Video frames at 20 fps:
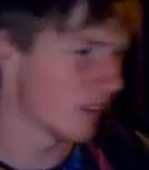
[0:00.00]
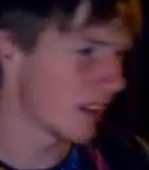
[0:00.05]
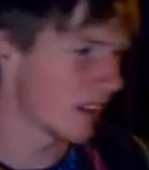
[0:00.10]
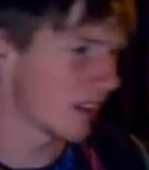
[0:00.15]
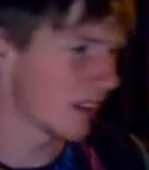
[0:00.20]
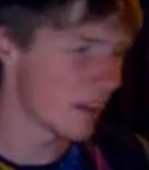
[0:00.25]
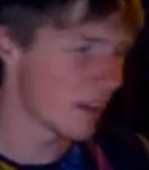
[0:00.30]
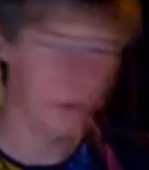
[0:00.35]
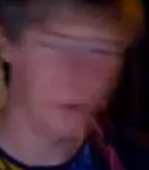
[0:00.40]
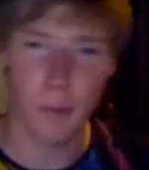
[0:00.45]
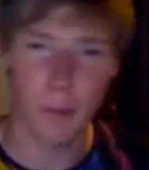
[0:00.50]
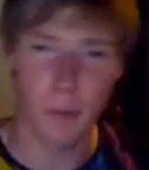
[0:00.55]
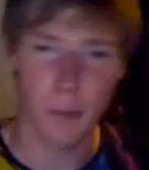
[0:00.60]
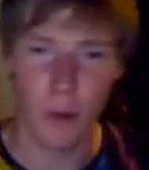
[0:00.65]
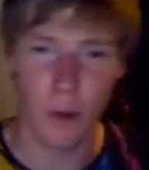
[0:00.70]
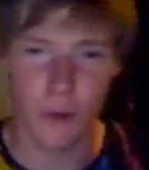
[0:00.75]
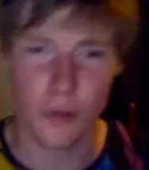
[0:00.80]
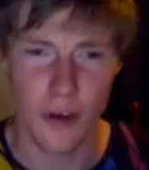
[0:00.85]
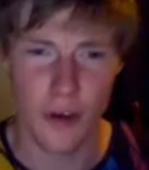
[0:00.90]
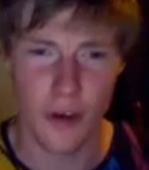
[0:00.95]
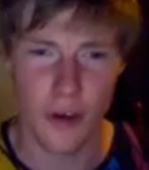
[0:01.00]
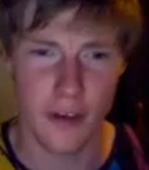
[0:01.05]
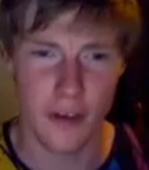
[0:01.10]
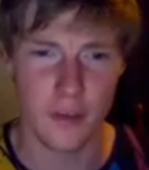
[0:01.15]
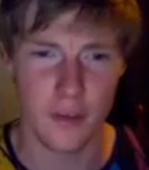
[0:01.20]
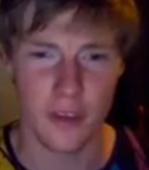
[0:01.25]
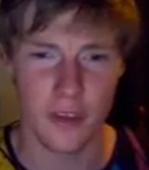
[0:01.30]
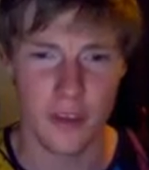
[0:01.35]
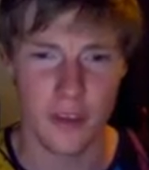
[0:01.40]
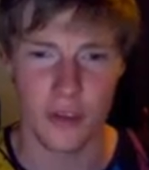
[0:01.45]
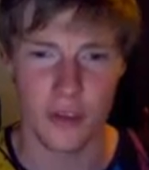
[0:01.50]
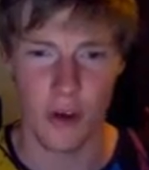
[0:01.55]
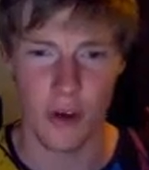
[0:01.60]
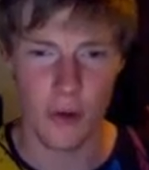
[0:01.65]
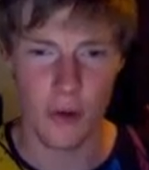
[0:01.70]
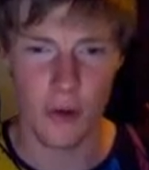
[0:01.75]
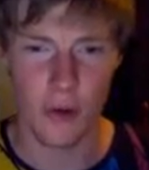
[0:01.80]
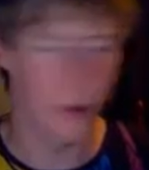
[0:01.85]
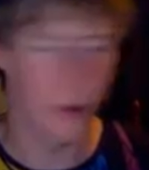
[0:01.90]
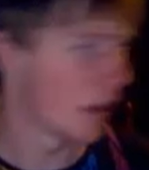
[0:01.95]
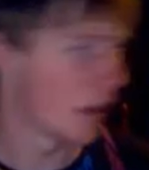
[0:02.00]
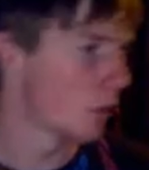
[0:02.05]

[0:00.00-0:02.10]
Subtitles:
they haven't apologized for this show.